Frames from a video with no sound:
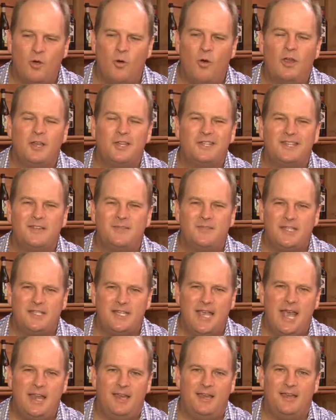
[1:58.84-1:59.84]
quality of the
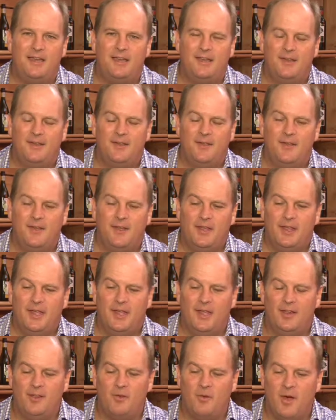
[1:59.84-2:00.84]
tannin
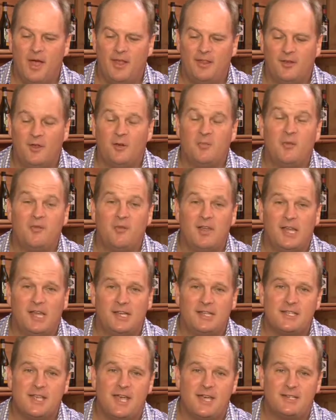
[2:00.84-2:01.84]
in the wine. That got me really
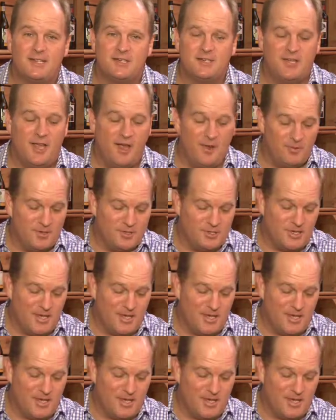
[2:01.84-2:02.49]
excited. So I was